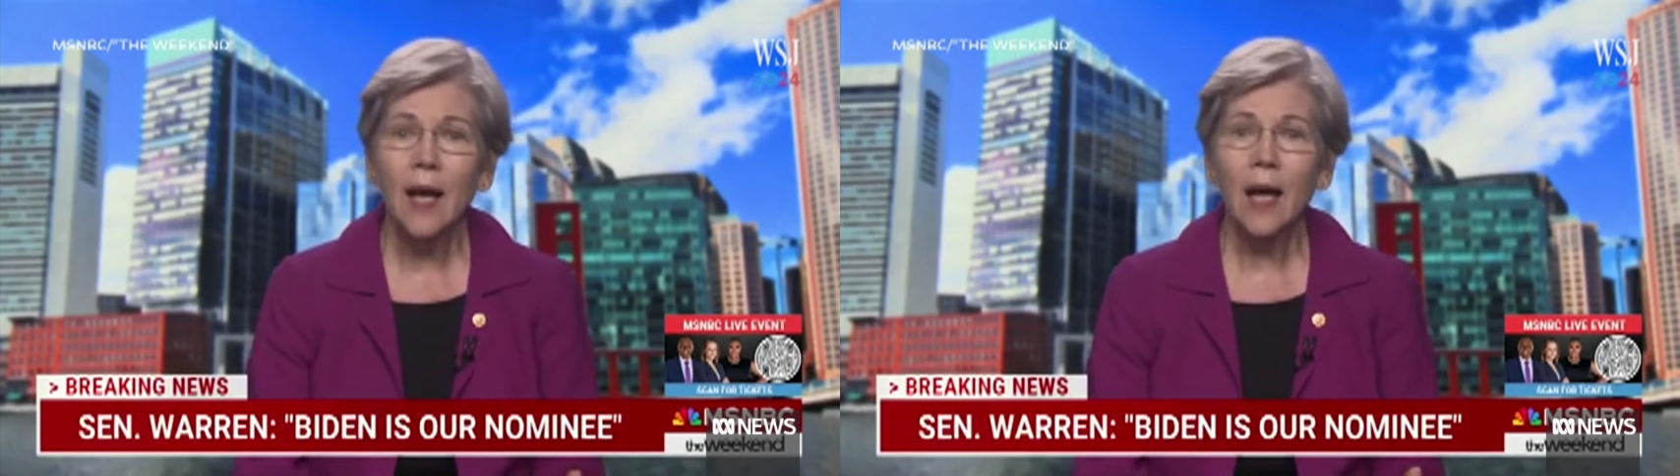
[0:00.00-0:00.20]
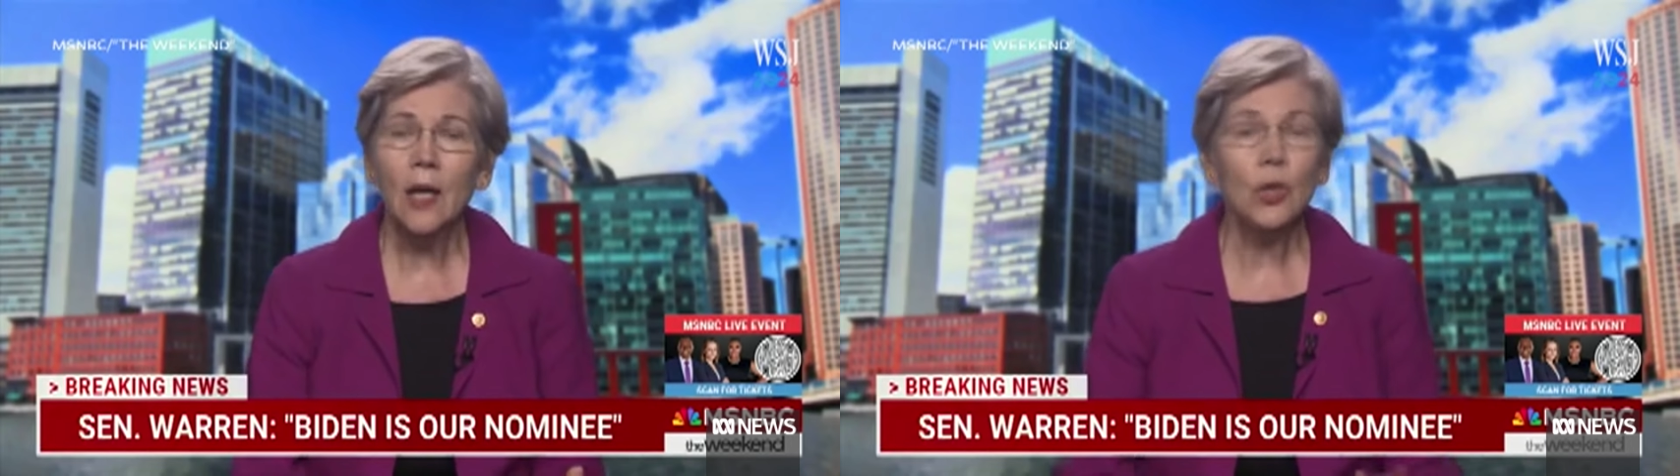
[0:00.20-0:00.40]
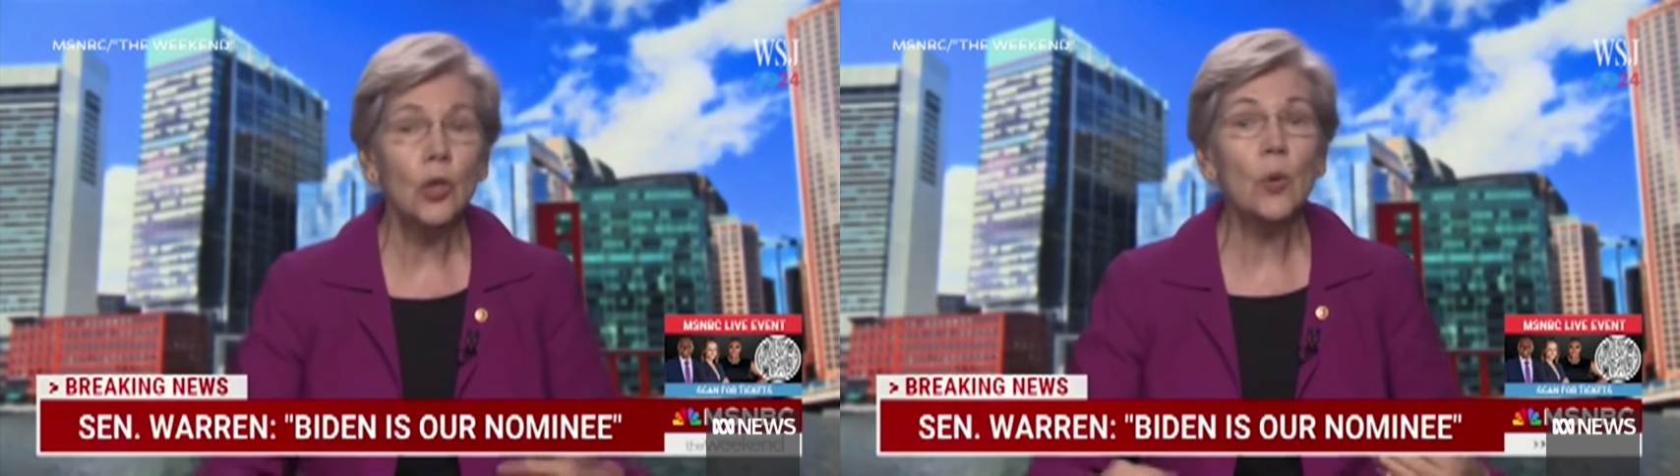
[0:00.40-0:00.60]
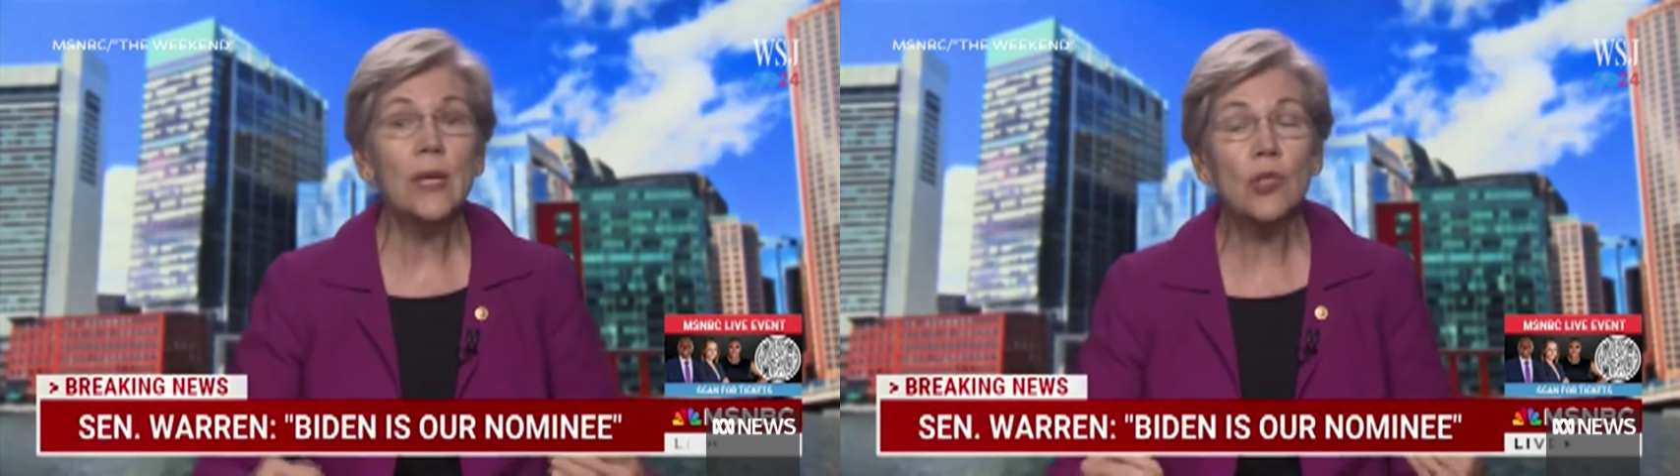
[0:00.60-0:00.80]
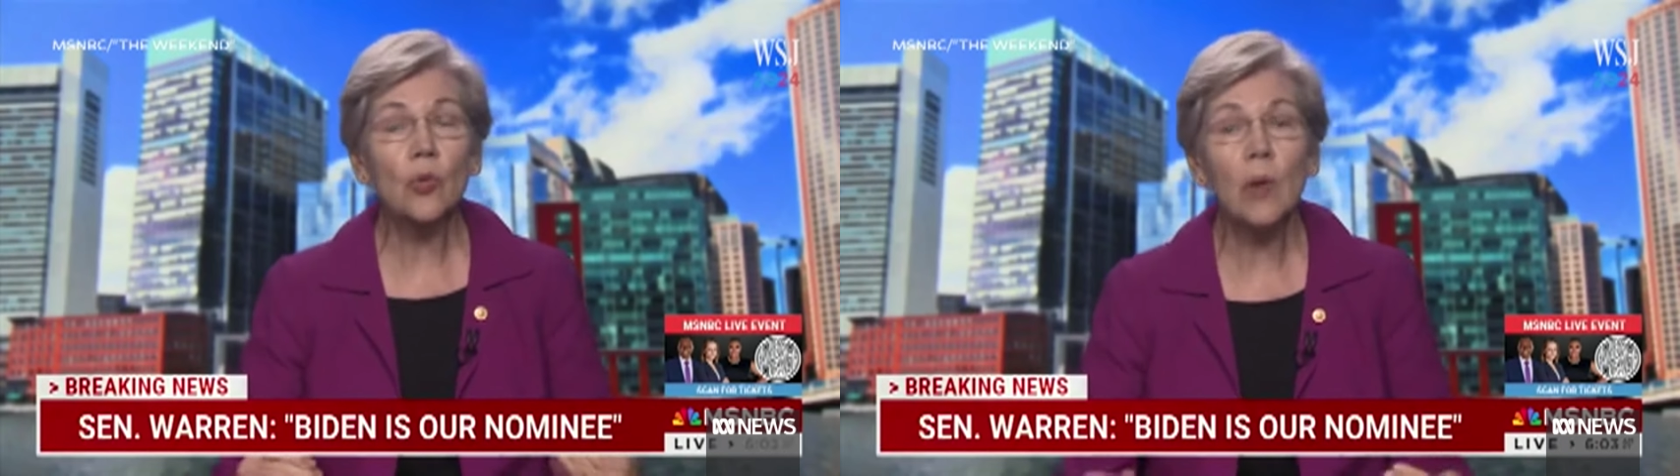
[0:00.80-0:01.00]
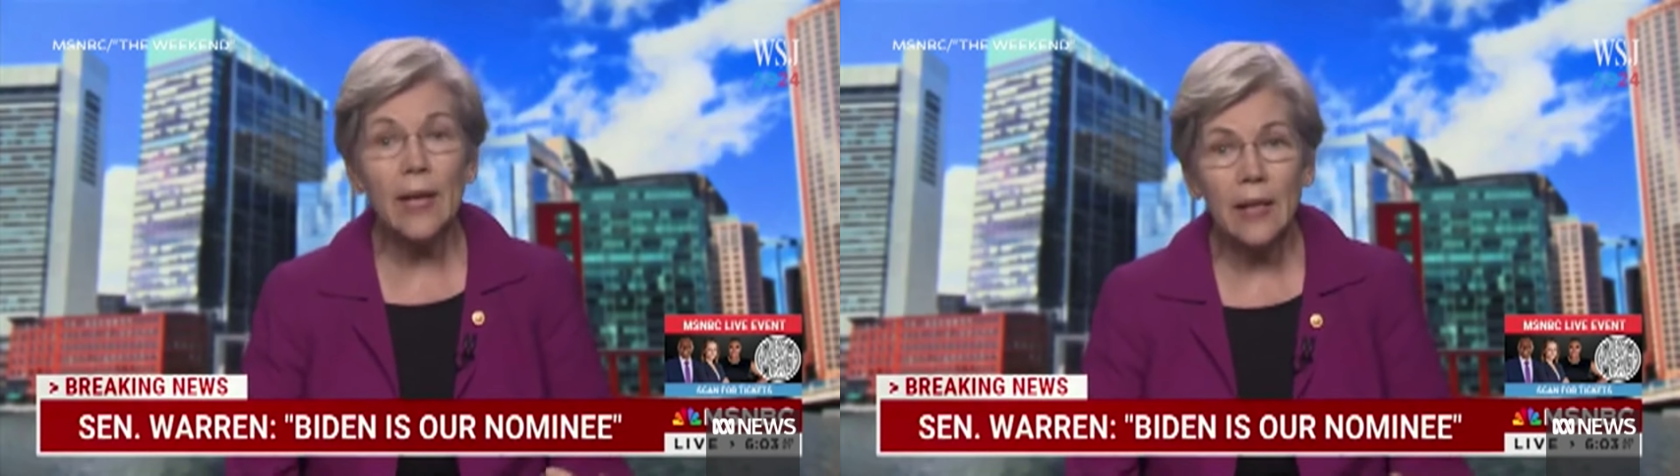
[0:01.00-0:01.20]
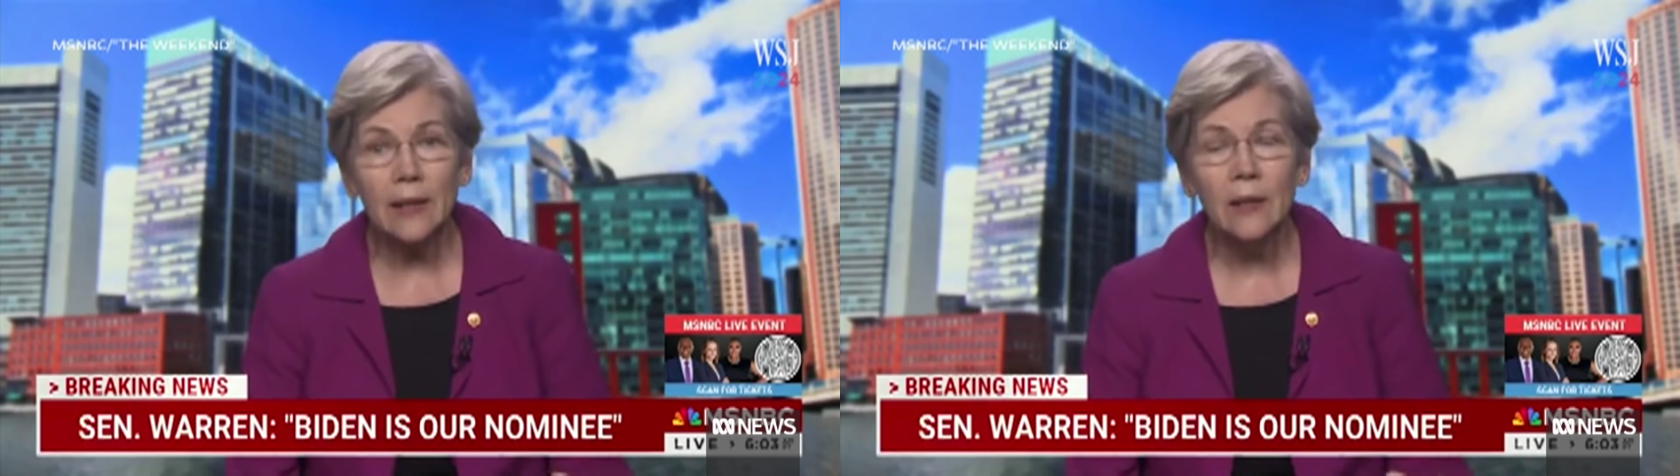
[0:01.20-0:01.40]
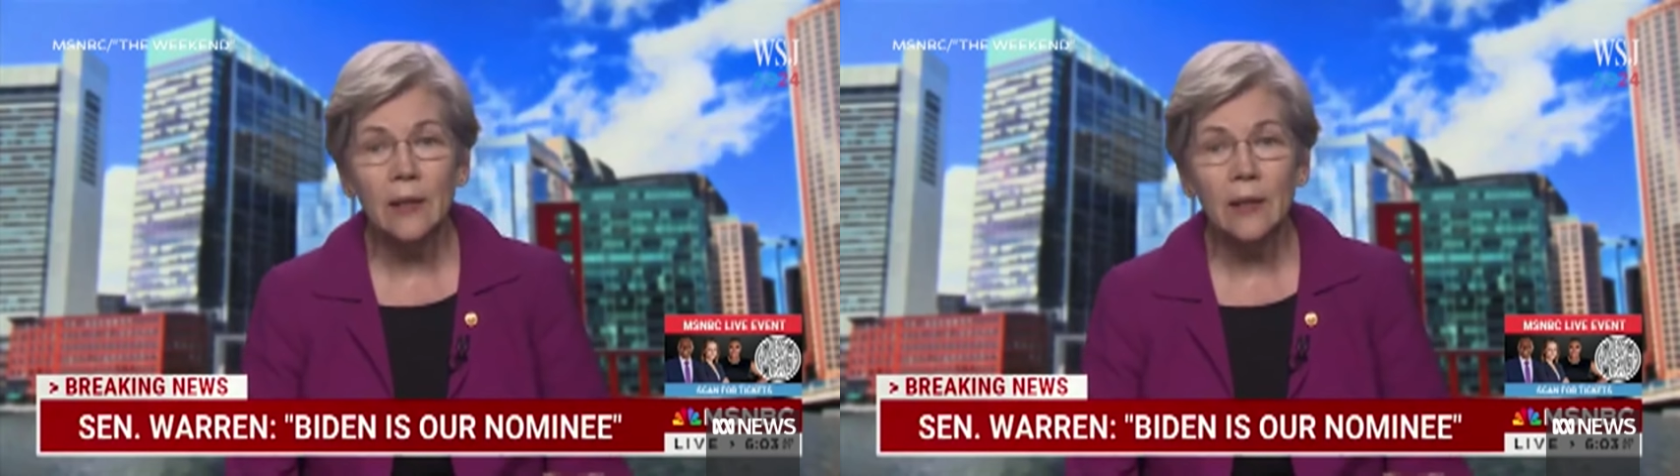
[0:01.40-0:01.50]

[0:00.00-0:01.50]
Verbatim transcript: uh, who is ready